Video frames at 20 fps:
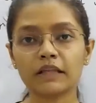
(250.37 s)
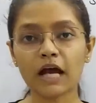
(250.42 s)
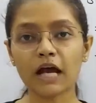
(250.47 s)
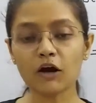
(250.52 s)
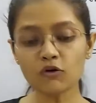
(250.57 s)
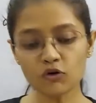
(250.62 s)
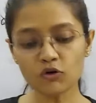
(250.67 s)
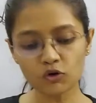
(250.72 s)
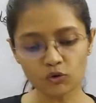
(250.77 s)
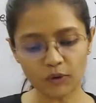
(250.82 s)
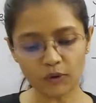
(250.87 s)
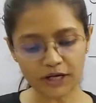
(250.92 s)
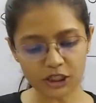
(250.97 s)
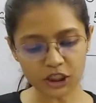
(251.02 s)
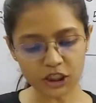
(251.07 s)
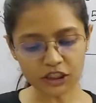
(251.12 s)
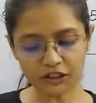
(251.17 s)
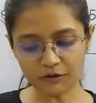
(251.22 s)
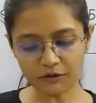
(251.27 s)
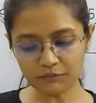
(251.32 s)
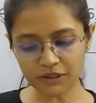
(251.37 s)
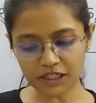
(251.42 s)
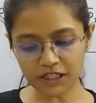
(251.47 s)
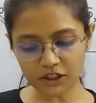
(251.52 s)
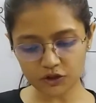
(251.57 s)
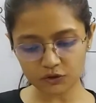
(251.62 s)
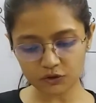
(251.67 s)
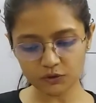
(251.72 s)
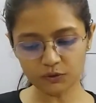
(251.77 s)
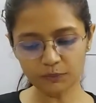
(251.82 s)
Now question
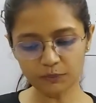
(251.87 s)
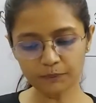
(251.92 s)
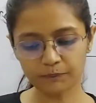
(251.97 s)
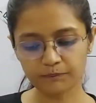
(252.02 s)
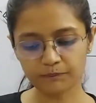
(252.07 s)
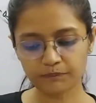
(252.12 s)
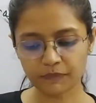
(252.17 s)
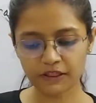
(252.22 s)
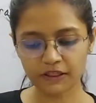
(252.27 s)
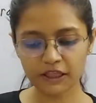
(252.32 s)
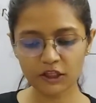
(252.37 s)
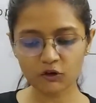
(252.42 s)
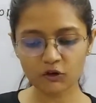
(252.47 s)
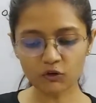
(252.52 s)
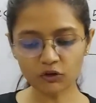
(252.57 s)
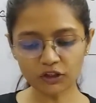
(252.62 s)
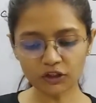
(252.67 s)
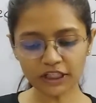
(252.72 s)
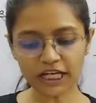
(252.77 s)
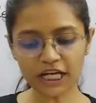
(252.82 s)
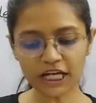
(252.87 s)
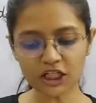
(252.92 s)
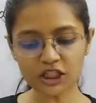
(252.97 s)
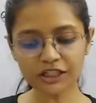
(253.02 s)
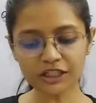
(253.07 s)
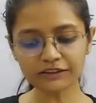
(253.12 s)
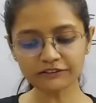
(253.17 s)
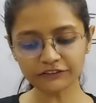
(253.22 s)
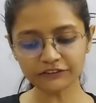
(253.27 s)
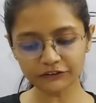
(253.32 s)
number 2. New
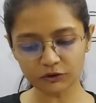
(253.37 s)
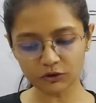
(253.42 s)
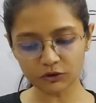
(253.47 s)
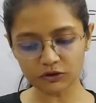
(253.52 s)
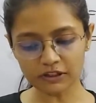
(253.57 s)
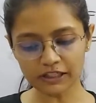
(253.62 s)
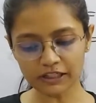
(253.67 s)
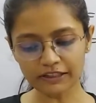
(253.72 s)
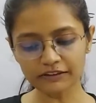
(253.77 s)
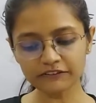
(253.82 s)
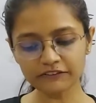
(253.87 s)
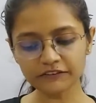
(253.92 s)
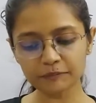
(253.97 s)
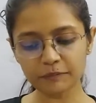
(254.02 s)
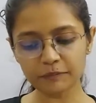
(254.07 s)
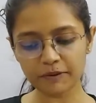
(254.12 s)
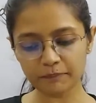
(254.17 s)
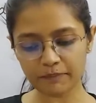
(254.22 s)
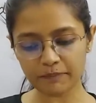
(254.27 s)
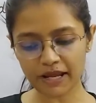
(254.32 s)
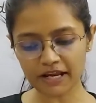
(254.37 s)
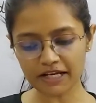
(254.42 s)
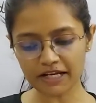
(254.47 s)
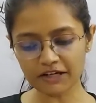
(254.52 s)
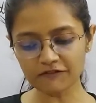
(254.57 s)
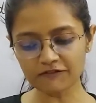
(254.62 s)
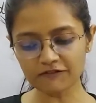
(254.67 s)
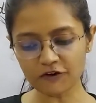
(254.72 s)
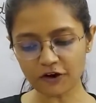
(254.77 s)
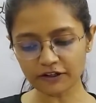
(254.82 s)
Creation School is
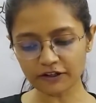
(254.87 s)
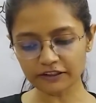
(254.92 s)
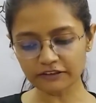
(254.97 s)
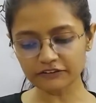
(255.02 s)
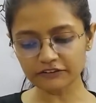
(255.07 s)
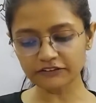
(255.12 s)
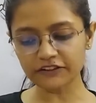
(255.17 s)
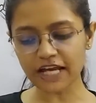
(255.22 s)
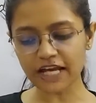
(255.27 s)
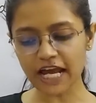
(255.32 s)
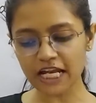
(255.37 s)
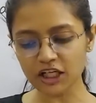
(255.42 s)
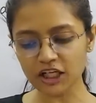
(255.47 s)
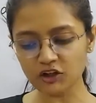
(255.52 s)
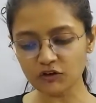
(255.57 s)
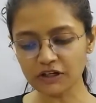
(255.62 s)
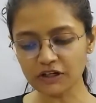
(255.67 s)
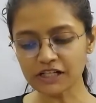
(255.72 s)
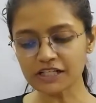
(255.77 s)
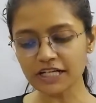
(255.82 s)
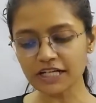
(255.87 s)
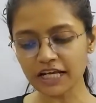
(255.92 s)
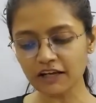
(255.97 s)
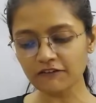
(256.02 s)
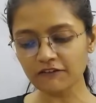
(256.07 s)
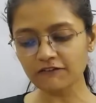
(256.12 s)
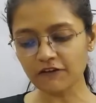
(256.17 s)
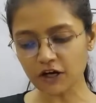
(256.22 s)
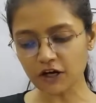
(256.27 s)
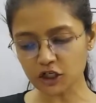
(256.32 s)
preparing for its annual
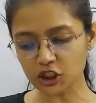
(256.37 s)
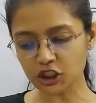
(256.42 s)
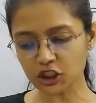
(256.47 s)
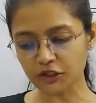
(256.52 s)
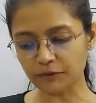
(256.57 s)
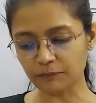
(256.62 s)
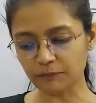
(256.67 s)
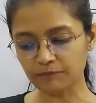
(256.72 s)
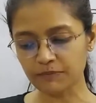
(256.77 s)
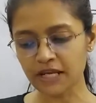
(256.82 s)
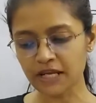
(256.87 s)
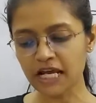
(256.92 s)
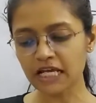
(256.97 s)
day function.